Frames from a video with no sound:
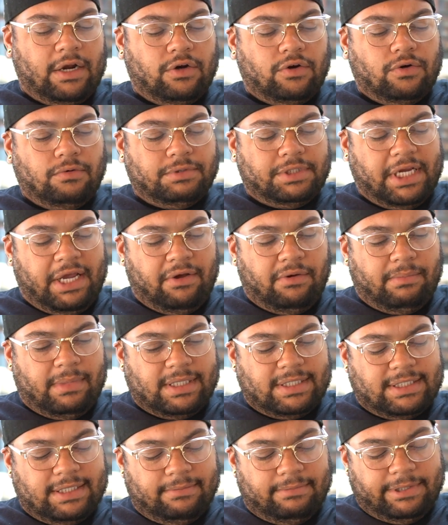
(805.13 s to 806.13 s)
in a group chat with my
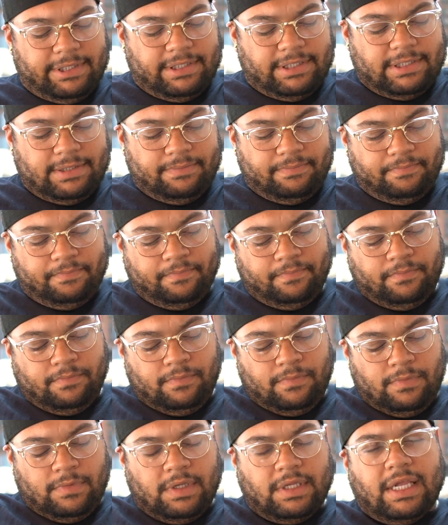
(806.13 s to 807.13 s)
siblings
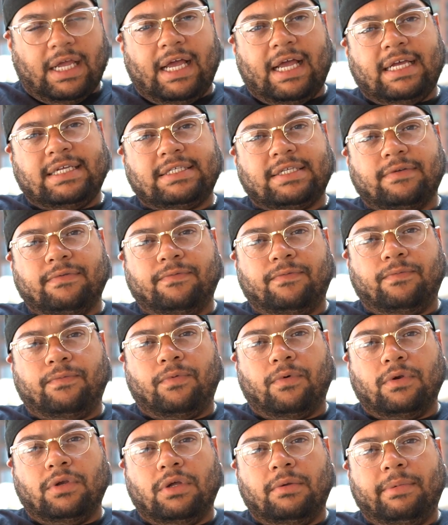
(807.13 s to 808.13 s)
and I asked them
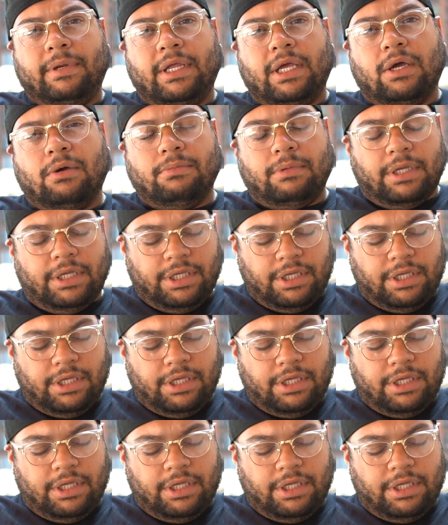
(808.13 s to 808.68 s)
for a little bit of help